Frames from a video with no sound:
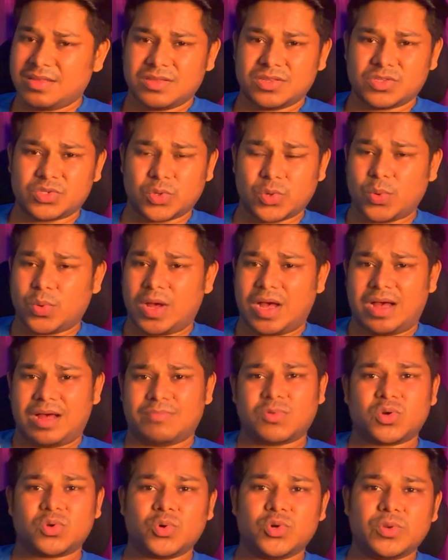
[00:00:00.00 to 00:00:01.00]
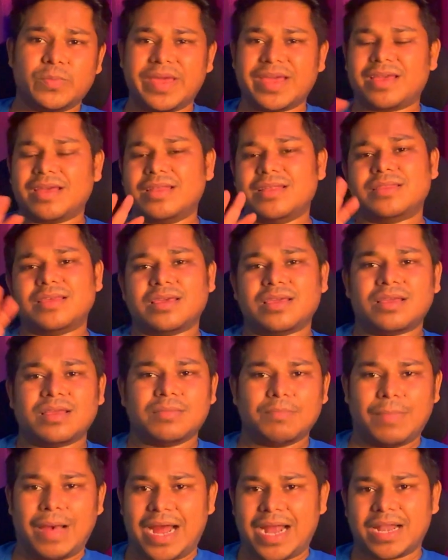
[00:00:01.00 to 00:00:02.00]
So I'm not going to make
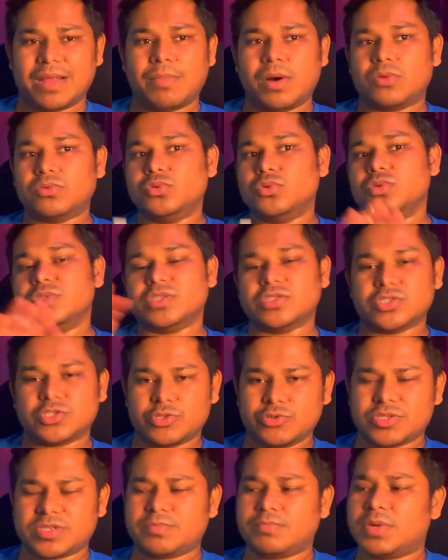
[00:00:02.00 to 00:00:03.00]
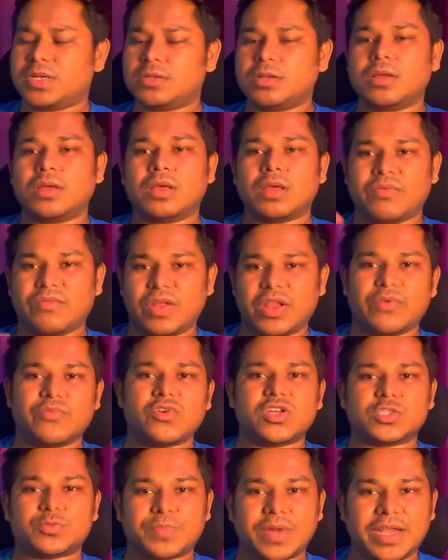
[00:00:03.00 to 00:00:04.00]
anything bad about those institutions, but whenever
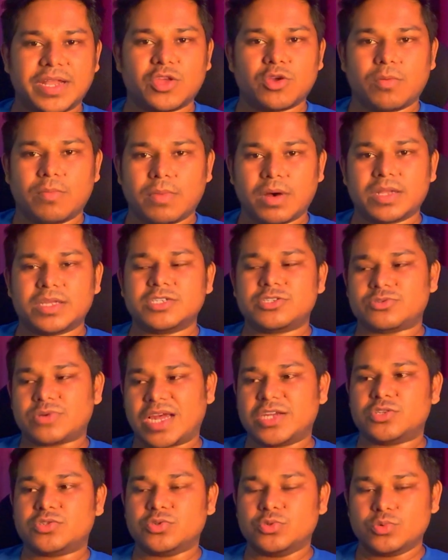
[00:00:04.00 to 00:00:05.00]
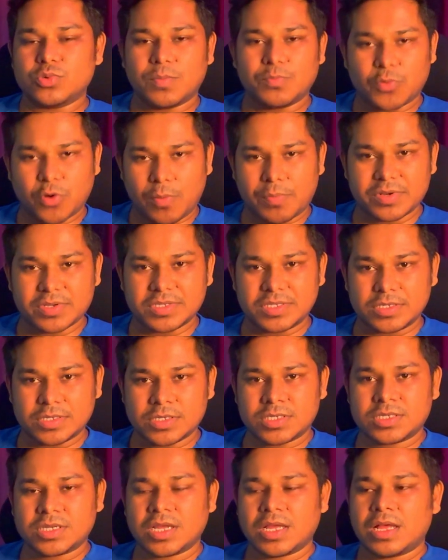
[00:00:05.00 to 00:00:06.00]
you're spending your money, try to do a proper
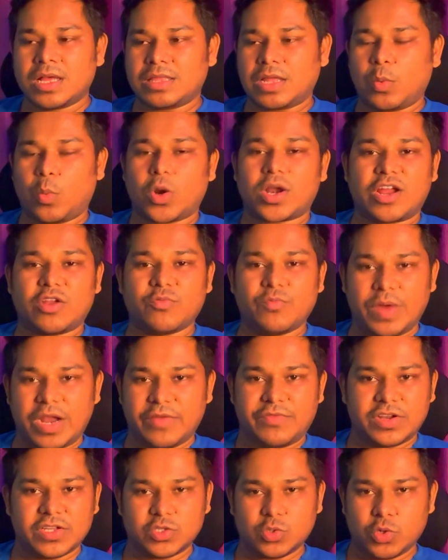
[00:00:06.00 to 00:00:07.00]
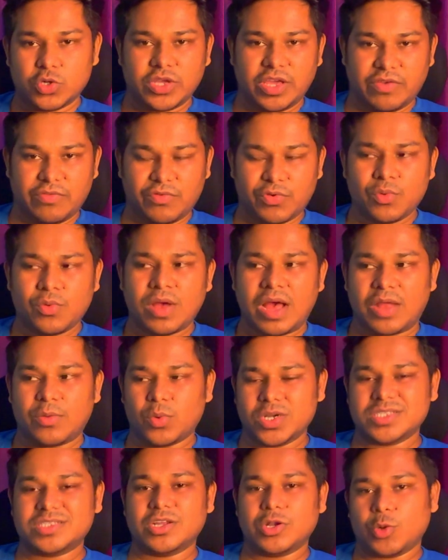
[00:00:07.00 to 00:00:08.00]
research that what kind of benefit it's going to give you and
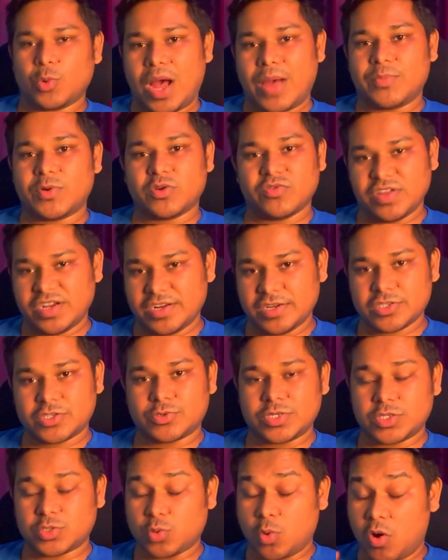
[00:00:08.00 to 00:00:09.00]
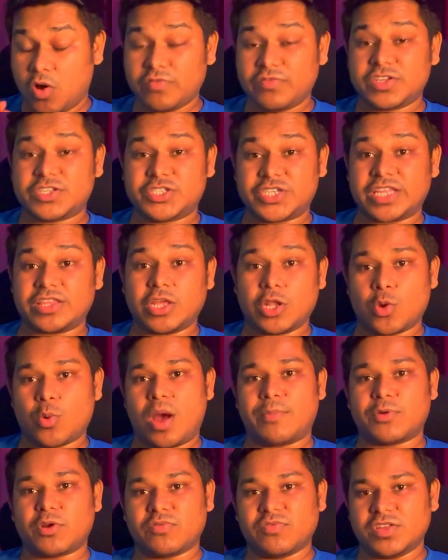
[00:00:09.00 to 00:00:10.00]
what is the requirement of the industry. So always check the
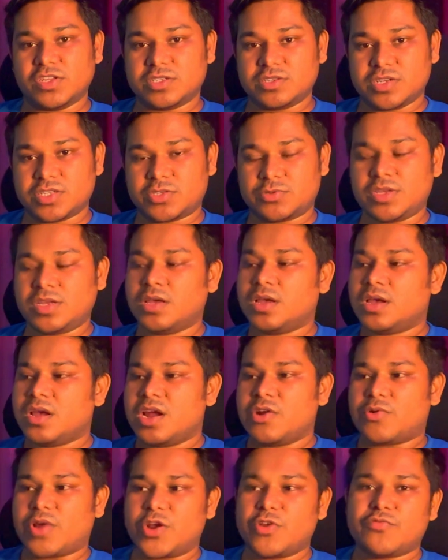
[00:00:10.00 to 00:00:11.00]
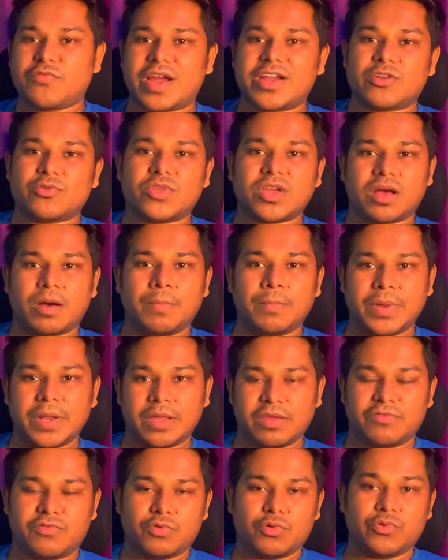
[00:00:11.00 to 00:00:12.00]
requirement of the industry. Try to find out the
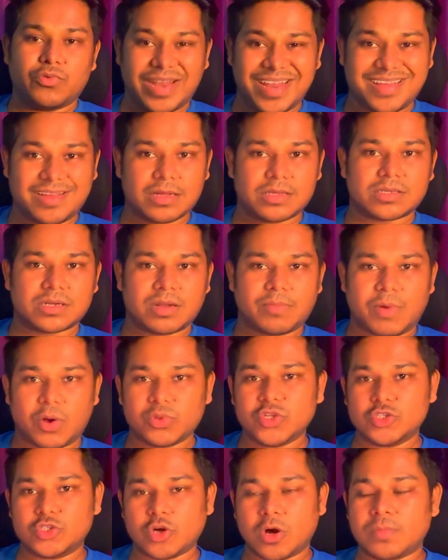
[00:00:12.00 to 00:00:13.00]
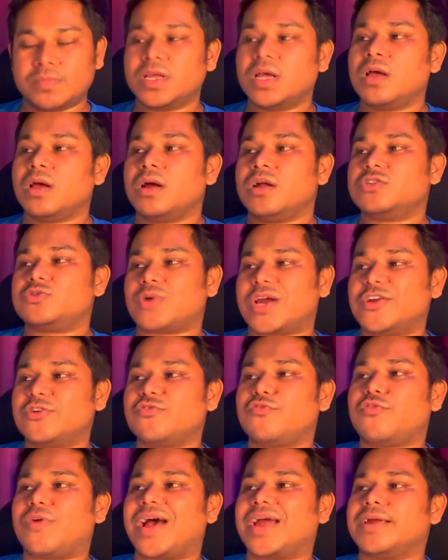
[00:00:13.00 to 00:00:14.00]
company. If you're really concerned about the job, try
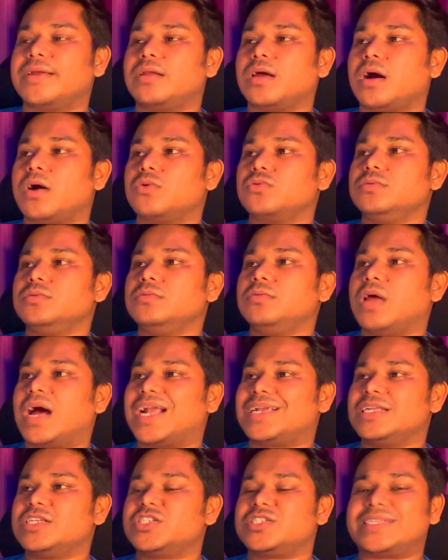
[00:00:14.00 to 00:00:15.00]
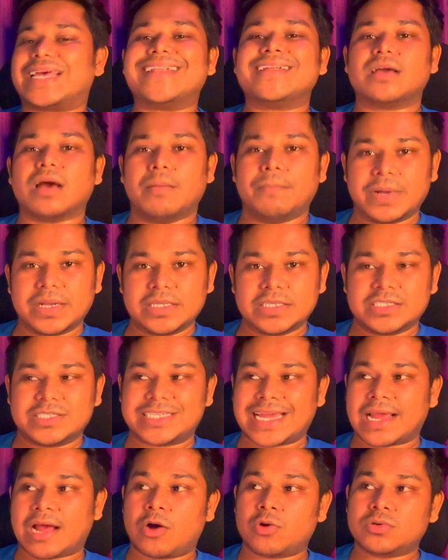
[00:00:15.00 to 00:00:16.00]
to find out at least 10 companies.
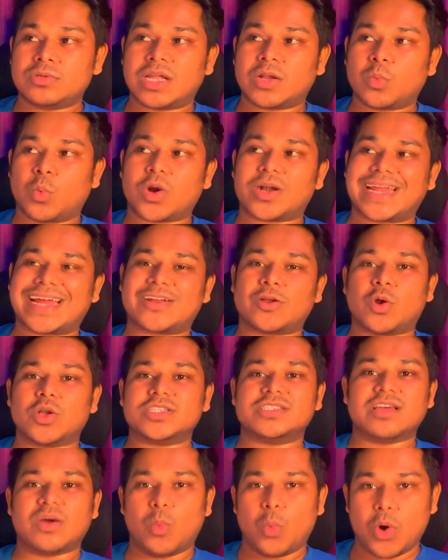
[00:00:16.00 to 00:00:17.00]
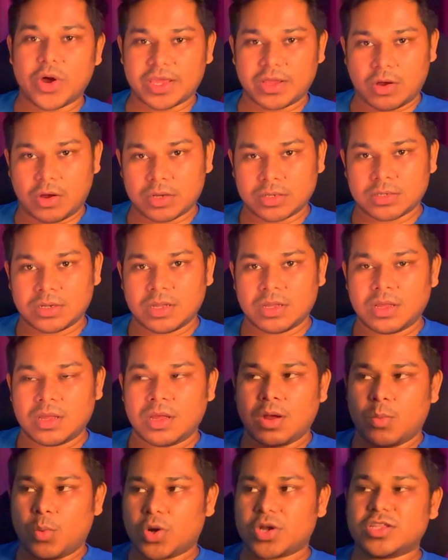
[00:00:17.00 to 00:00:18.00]
Check out that what technology they're working on.
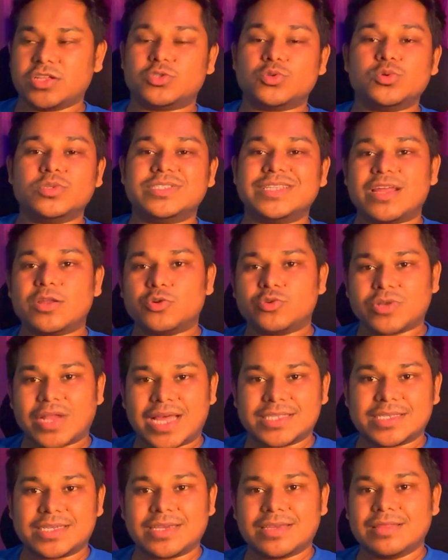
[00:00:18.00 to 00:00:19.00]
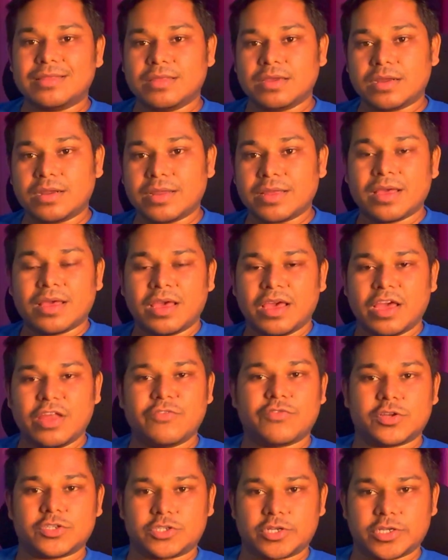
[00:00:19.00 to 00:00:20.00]
What are the tools they're utilizing in their
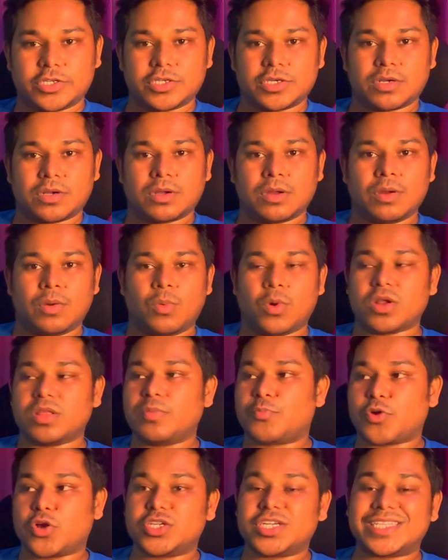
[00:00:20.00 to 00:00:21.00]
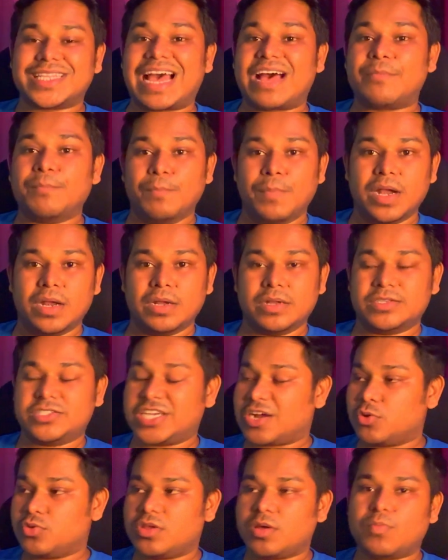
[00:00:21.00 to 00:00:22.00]
infrastructure? What are the projects they have built?
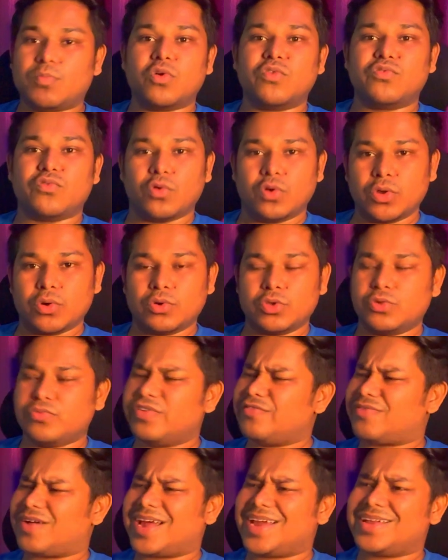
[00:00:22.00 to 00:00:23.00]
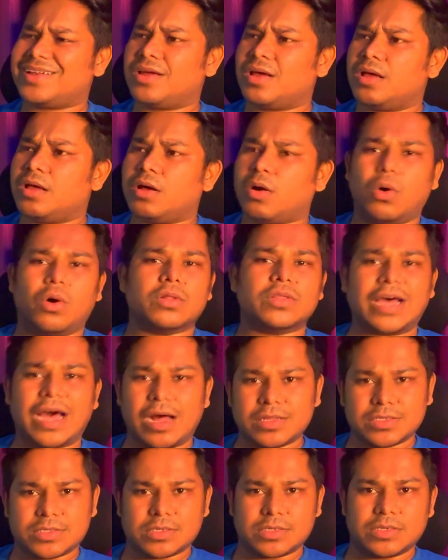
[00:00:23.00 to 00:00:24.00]
Check out their portfolio. You will find all the
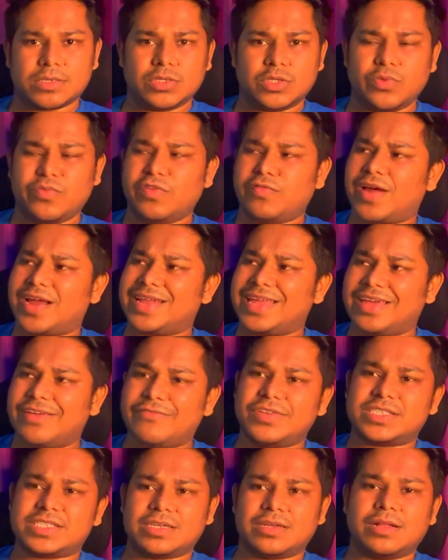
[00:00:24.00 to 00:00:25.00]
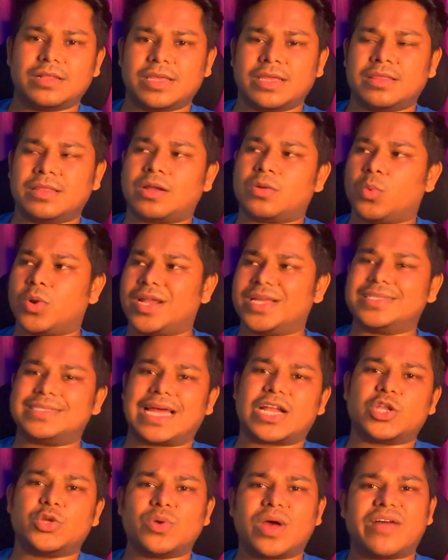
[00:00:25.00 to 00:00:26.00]
answer. You will find every single thing that what
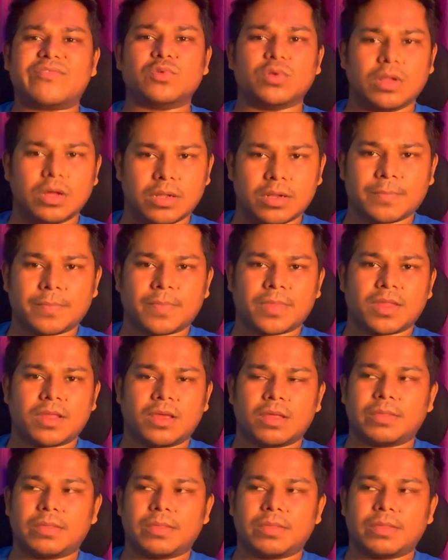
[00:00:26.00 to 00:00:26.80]
exactly you have to learn.